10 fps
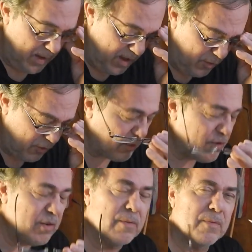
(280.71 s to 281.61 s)
in
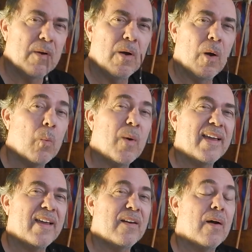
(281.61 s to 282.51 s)
search of
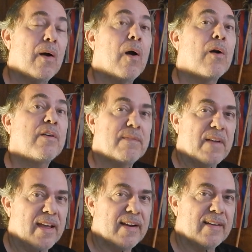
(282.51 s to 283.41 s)
Hawaiian
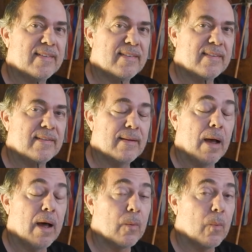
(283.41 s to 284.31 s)
artifacts
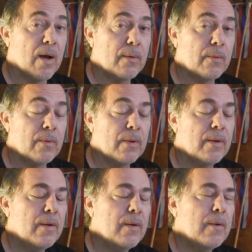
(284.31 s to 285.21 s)
on Oahu,
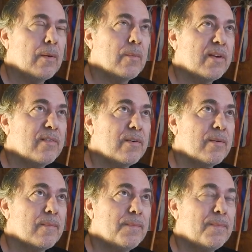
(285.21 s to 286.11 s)
which
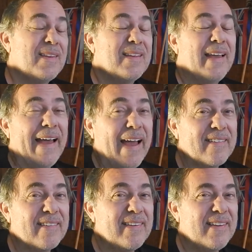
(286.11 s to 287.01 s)

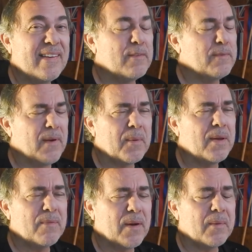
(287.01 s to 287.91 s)
actually is
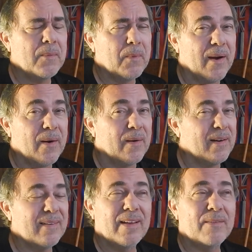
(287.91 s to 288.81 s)
very, very rare.
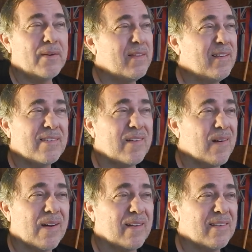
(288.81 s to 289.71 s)
Everything's
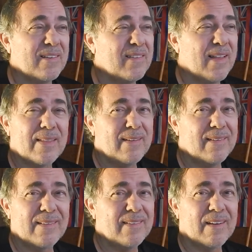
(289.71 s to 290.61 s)
gone. There's
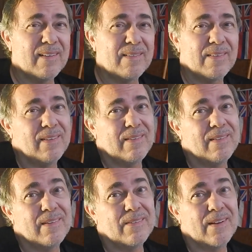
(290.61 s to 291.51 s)
nothing. It's all
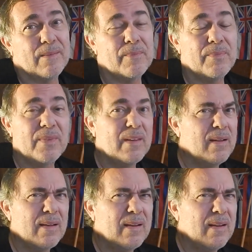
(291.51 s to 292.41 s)
developed.
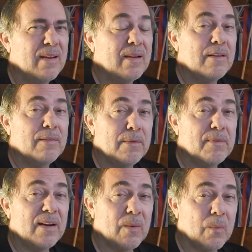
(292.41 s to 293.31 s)
If you
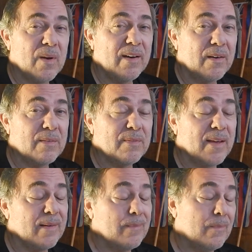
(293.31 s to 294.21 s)
find a Hawaiian
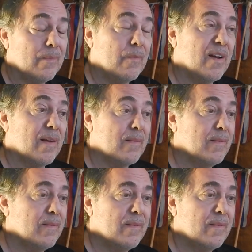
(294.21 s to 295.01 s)
artifact, wow.